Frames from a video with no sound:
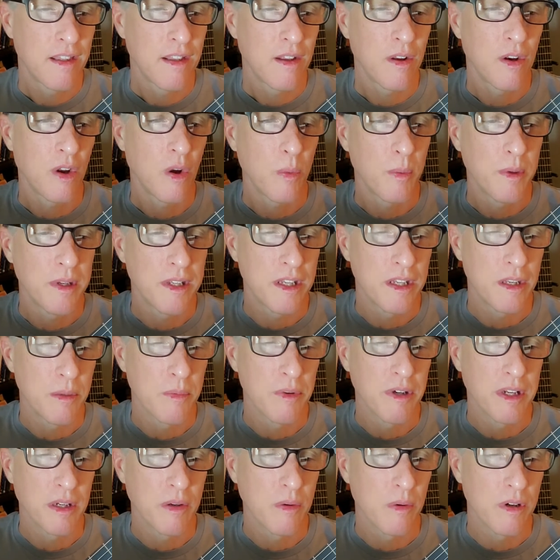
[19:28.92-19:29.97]
Oh no, we did the
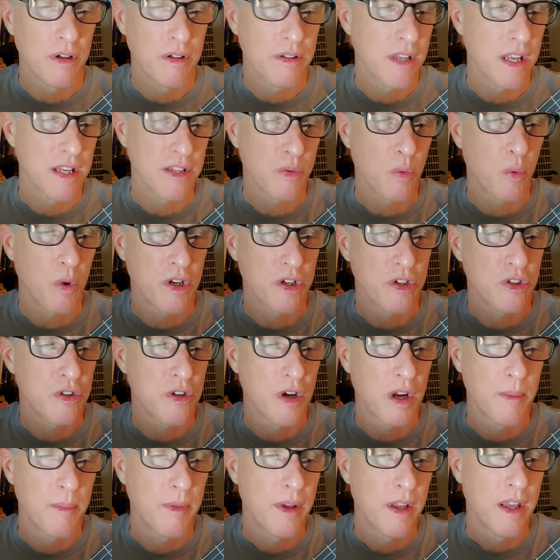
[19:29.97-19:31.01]
pre-chorus. That's one
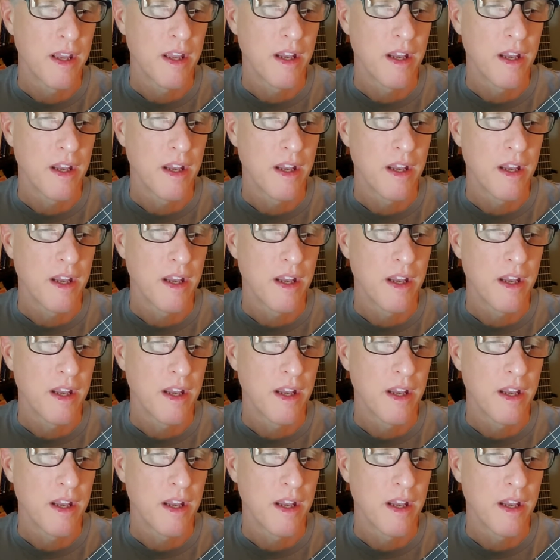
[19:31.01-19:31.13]
strum.